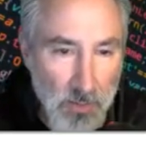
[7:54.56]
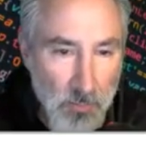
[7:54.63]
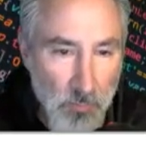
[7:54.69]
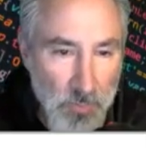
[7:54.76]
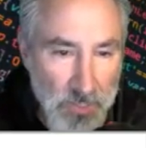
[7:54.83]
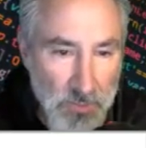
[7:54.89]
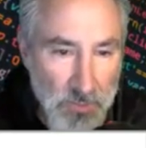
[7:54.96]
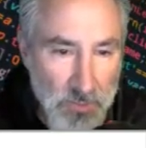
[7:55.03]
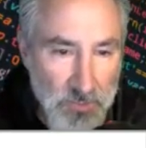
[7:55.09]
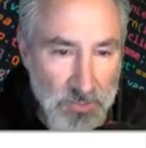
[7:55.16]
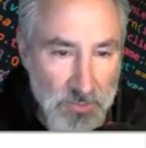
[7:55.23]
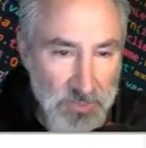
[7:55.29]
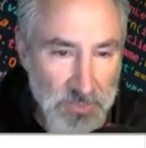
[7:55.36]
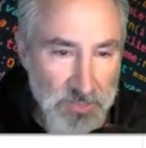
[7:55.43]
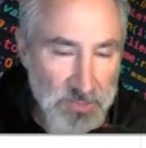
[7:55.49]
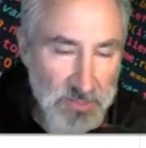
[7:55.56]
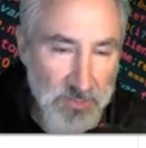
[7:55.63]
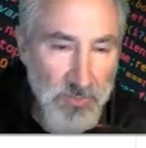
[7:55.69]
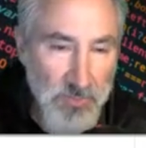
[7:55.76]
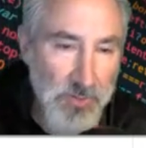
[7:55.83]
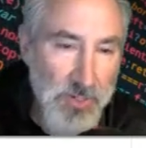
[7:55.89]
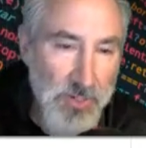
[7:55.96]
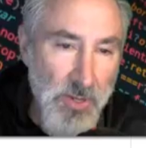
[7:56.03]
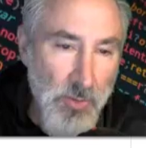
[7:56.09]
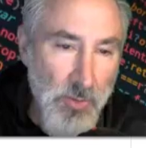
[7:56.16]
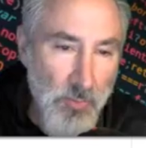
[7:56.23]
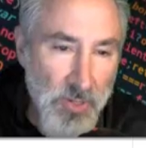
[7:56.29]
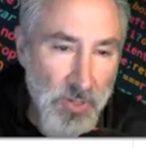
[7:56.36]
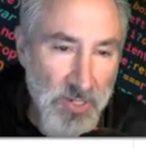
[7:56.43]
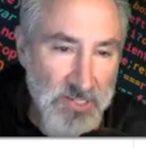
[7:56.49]
we can do something similar.
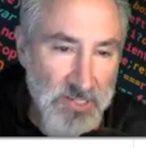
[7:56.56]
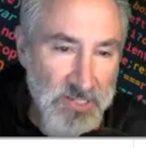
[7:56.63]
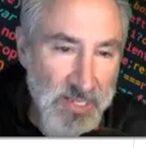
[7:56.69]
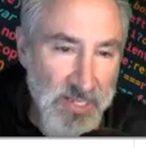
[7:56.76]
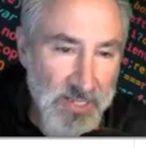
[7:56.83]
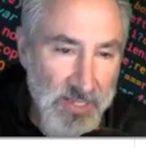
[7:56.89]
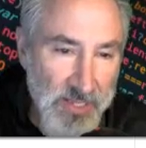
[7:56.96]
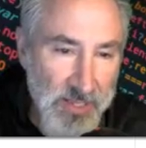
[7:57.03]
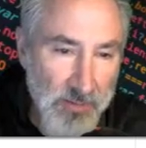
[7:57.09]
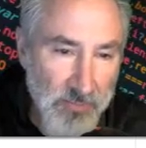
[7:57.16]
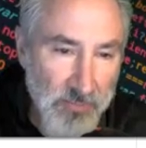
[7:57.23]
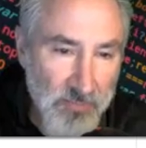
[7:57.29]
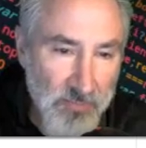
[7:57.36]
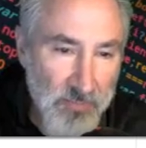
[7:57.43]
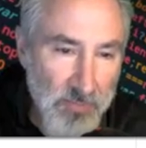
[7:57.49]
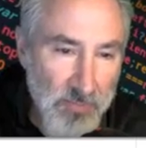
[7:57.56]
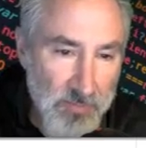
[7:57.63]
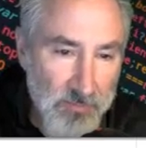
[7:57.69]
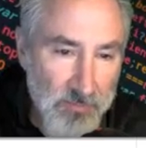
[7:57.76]
We're going to say if